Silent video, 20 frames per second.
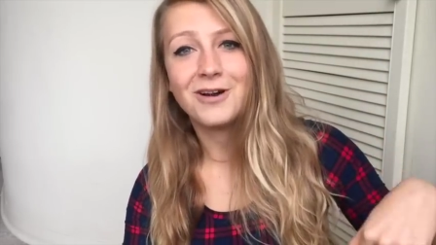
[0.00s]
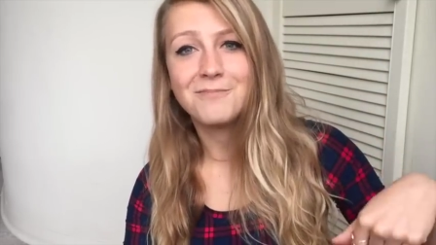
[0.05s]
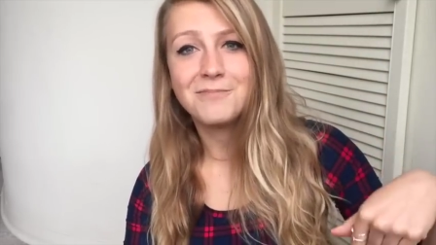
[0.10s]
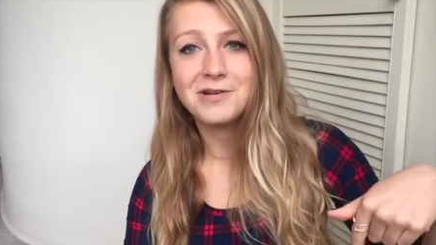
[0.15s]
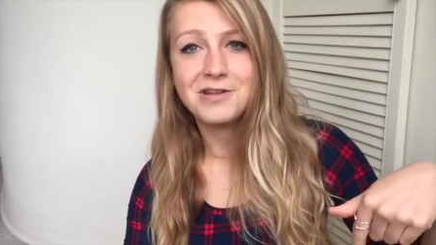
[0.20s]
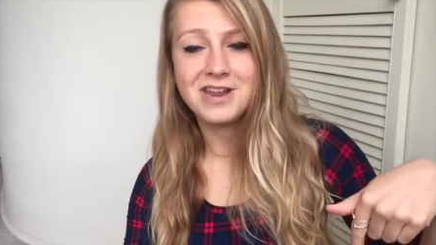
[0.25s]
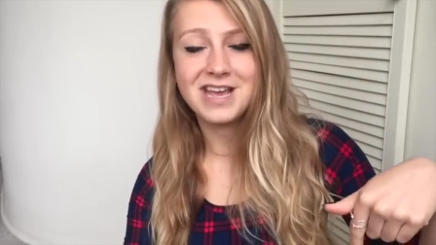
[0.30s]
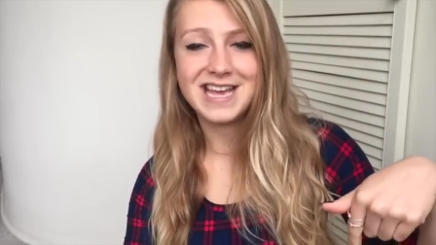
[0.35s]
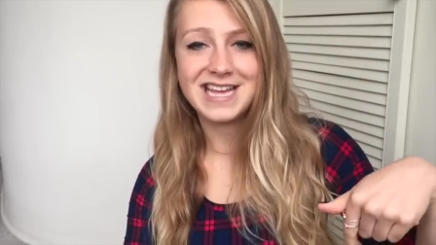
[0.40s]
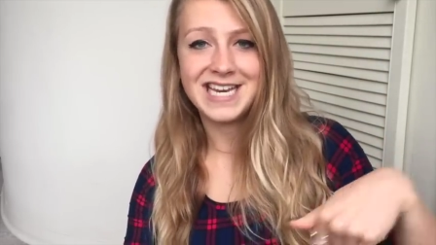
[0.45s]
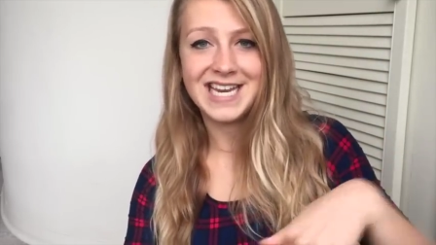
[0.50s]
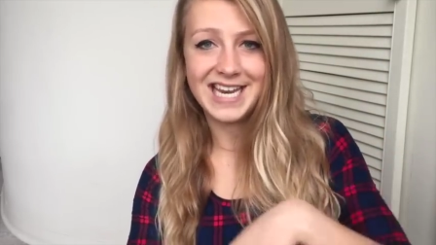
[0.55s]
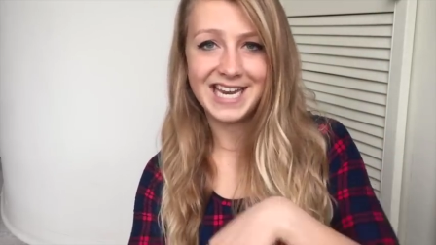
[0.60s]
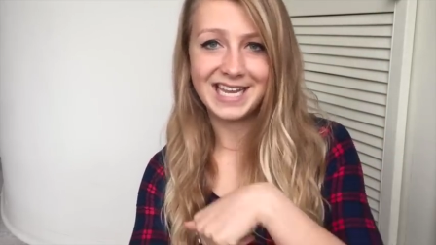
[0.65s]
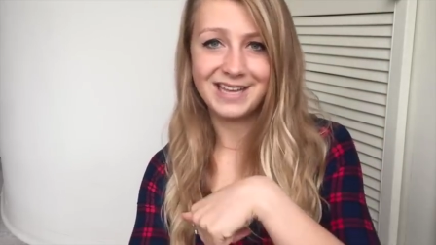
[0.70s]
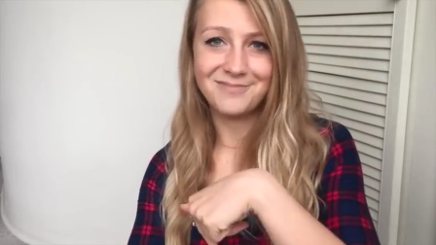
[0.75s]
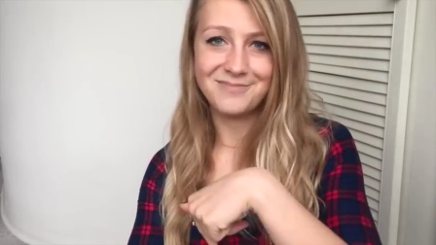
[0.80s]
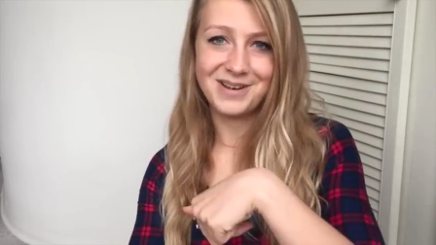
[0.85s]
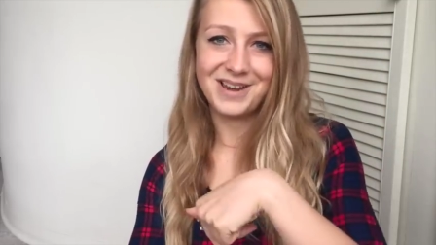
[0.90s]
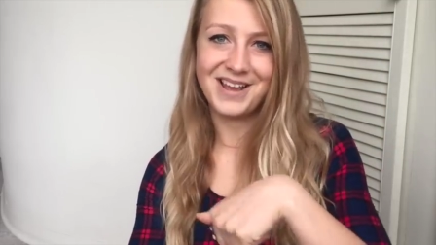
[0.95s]
I'll put it in the
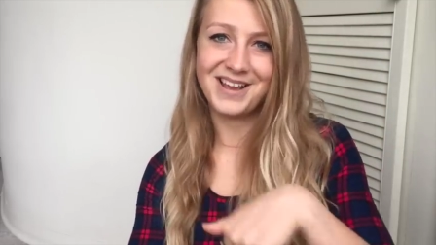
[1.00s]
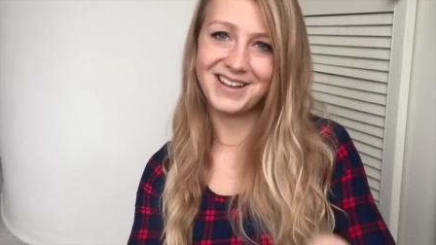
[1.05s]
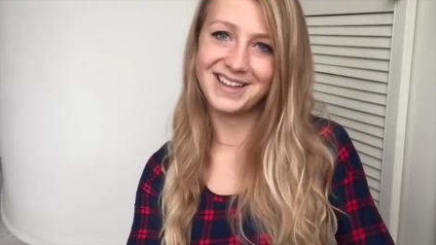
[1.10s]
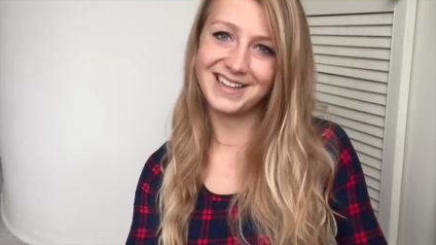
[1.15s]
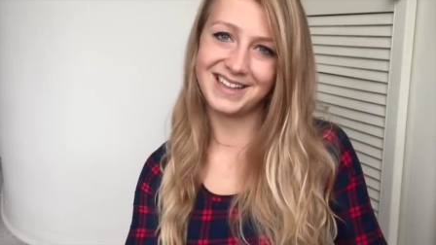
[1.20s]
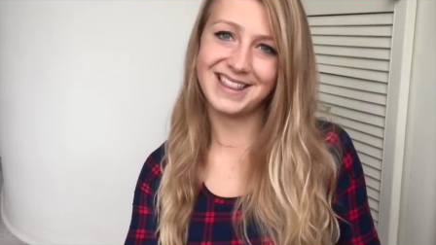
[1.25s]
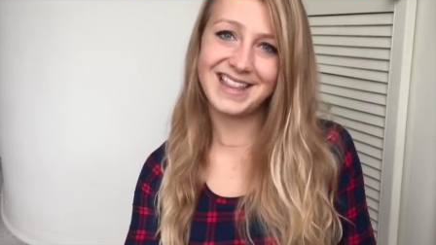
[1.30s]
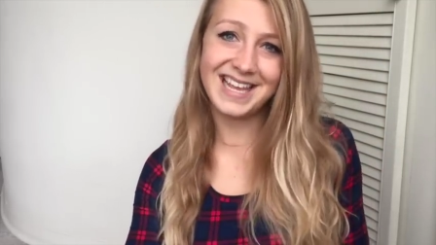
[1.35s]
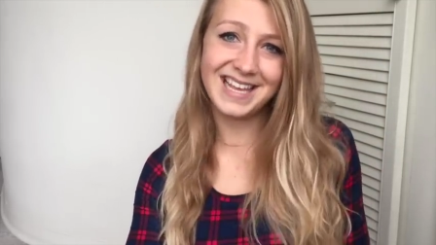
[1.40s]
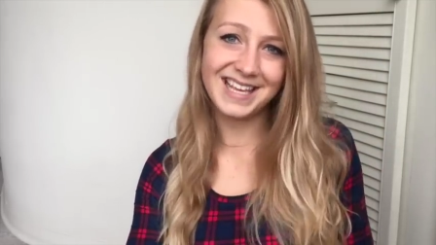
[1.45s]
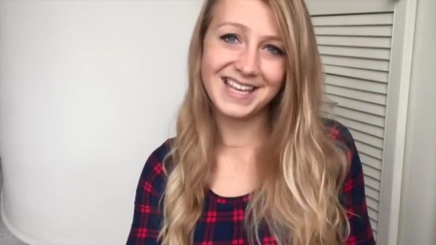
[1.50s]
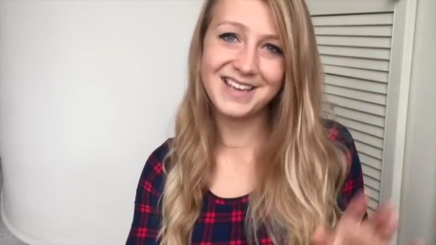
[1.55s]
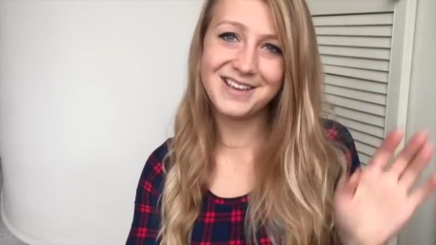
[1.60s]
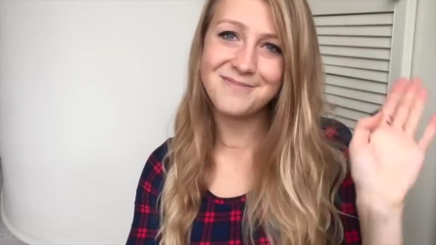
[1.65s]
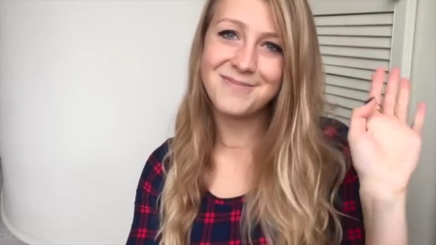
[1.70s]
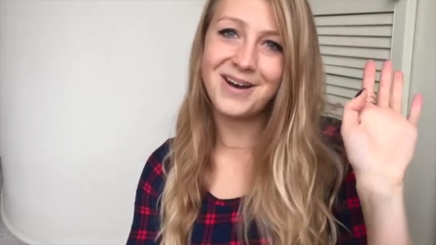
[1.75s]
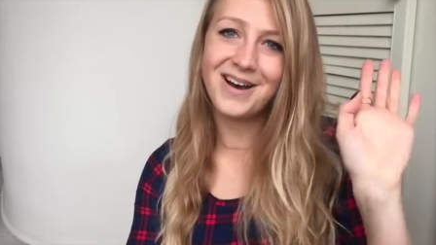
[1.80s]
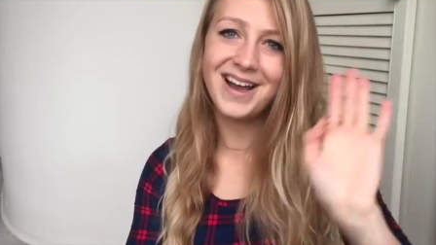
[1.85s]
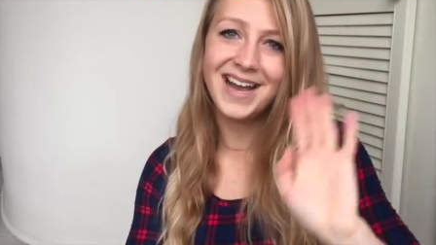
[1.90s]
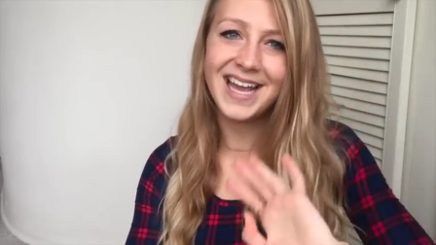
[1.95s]
link below. Thank
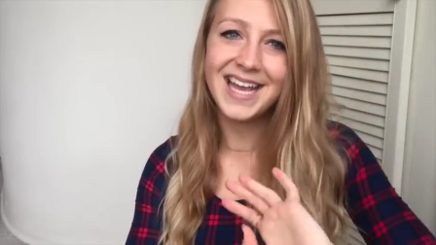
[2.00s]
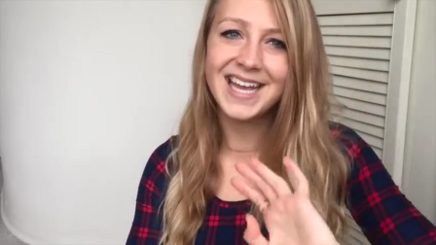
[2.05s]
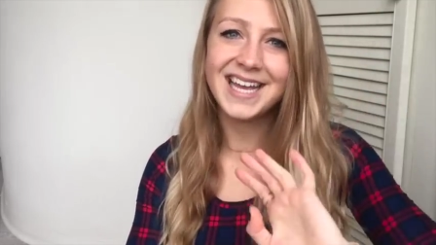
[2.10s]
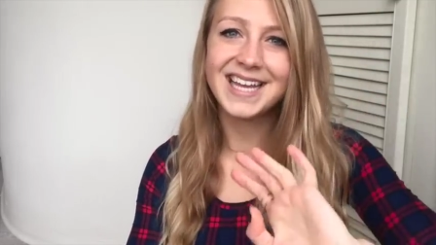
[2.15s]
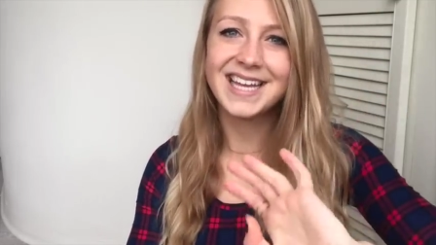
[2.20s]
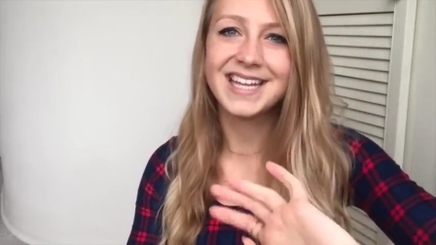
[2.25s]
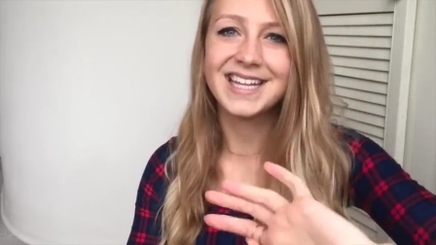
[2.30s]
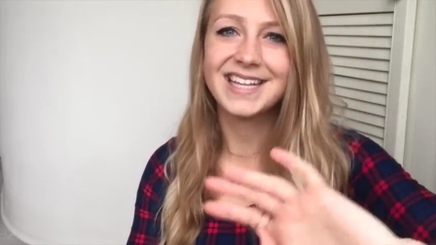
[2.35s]
you, bye.